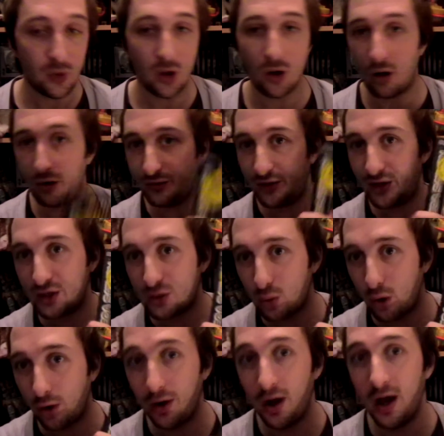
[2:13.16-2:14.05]
on
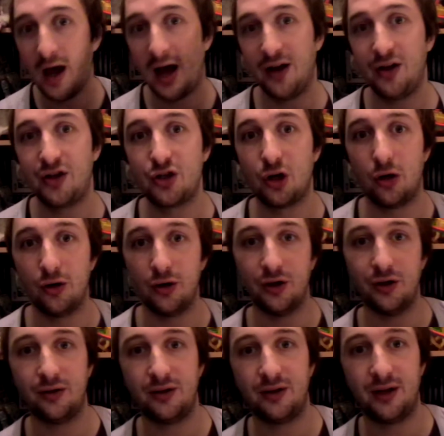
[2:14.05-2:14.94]
this one and saw
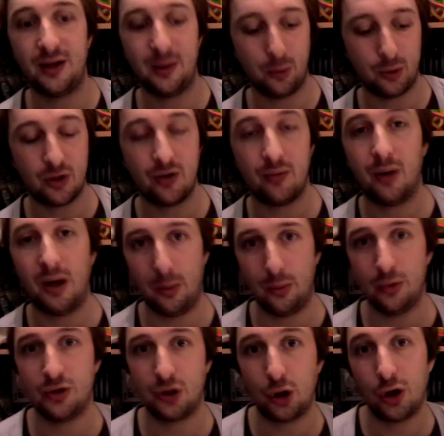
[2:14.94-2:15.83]
that it was a
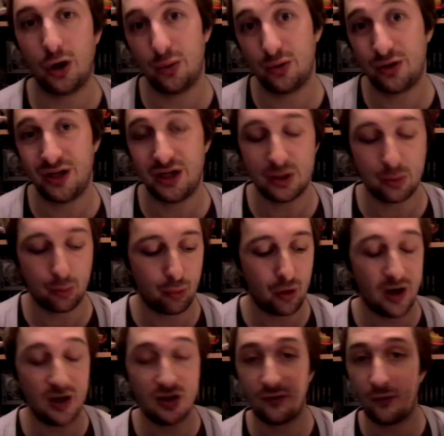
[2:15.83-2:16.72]
decent
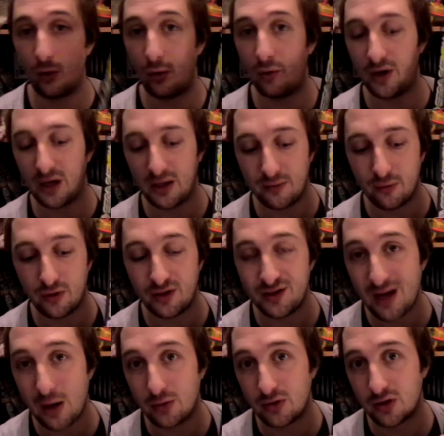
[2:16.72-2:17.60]
price for it, even though it
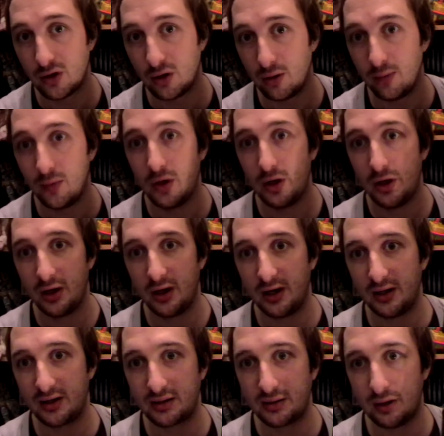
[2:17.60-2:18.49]
sounds a lot.
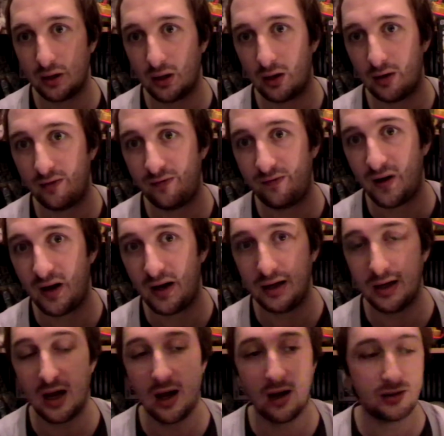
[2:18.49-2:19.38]
It's
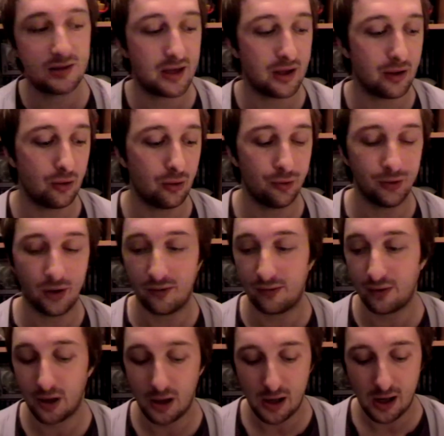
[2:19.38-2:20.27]
fairly hard to get hold
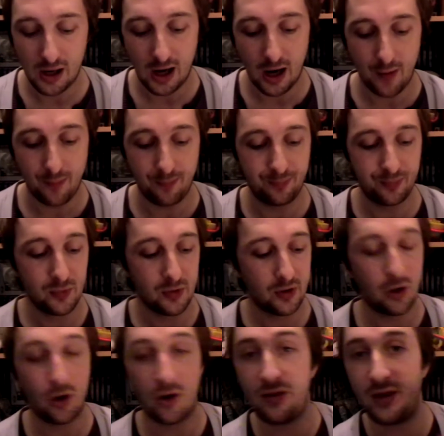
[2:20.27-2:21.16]
of. The
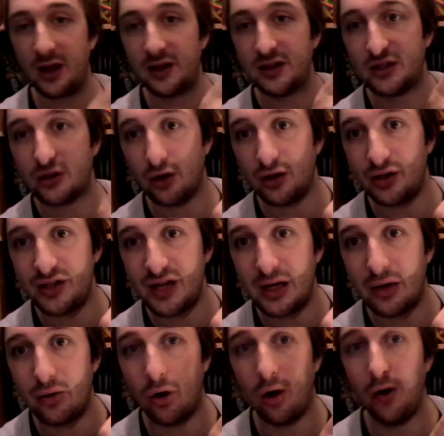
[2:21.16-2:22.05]
only thing is it's got a
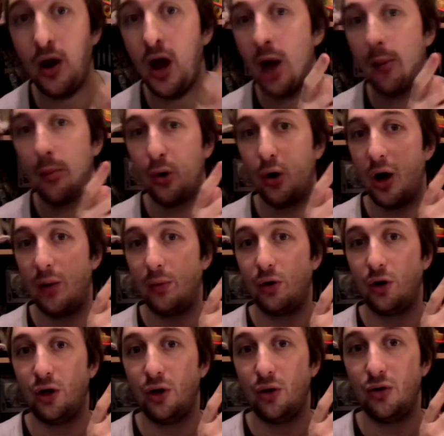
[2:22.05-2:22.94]
sticker on, but I'm
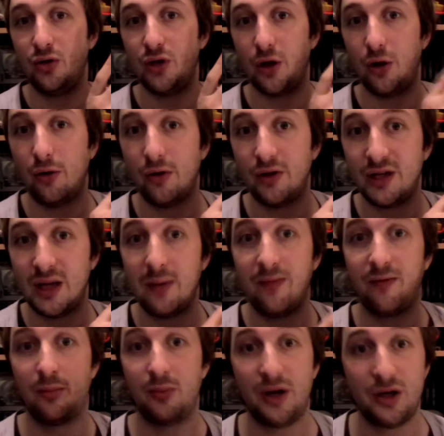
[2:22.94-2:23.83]
going to use another
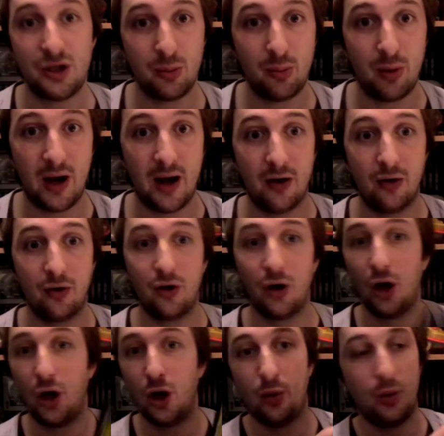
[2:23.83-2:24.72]
tip from Ninja Bear
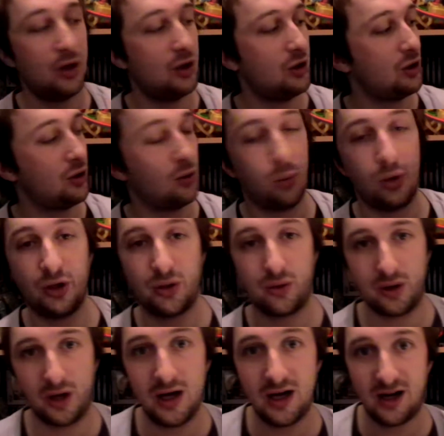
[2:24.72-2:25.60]
Hug,
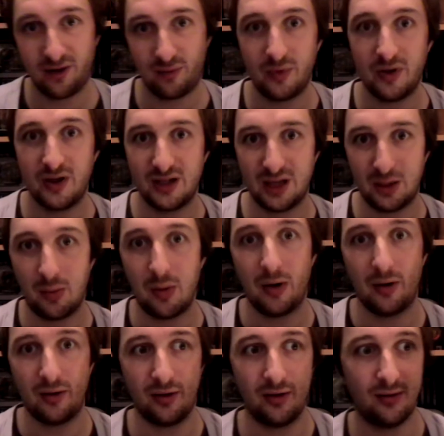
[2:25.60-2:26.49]
which he gave me the tip
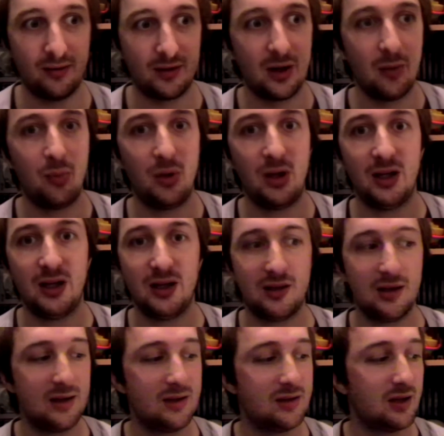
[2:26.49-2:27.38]
about the
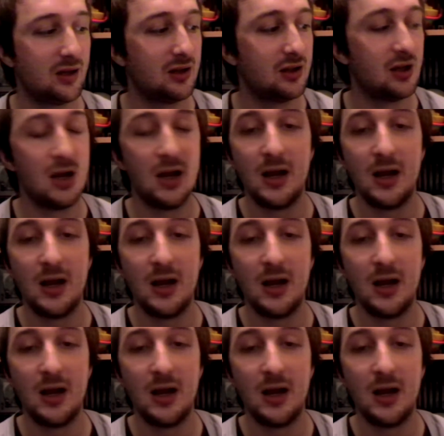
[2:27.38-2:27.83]
completed listings.